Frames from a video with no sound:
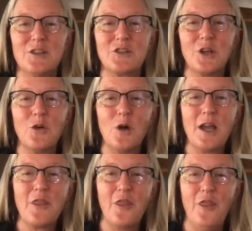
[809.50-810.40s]

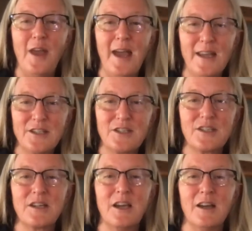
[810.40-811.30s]
So
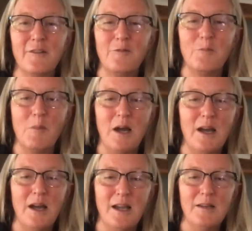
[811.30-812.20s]
that's kind of
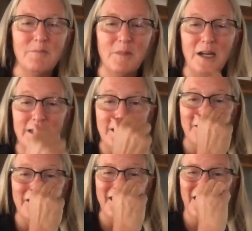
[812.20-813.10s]
my
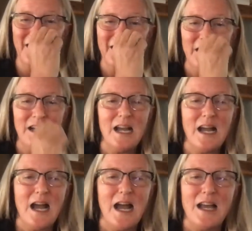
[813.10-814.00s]
deal there.
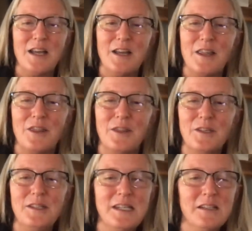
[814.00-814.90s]
The
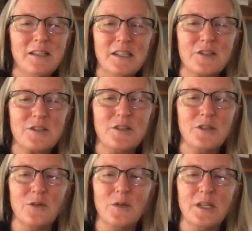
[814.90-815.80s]
deal
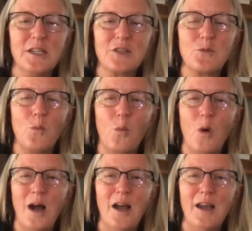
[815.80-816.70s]
is
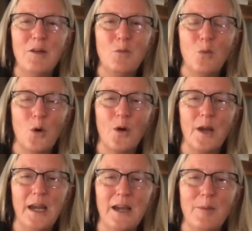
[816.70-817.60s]
why
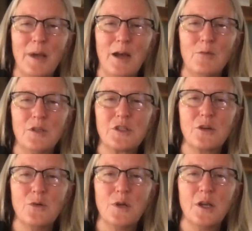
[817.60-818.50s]
worry about what's
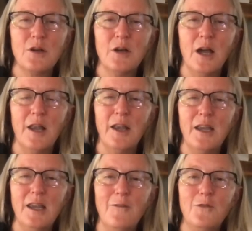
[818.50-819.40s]
going on
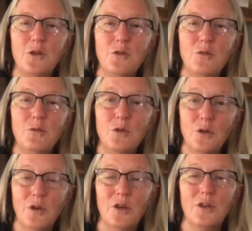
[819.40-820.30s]
if you
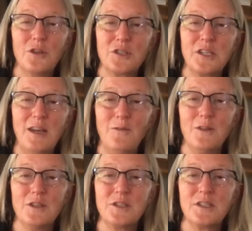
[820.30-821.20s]
cook the
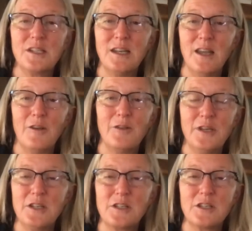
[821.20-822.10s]
safest and
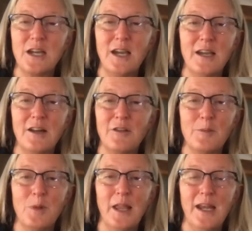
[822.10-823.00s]
healthiest diet on
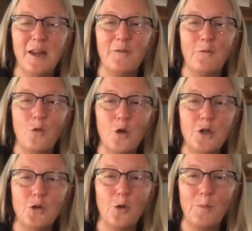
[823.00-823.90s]
the planet for
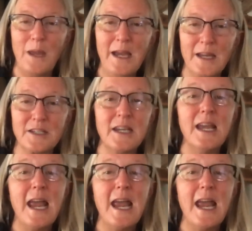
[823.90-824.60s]
your pet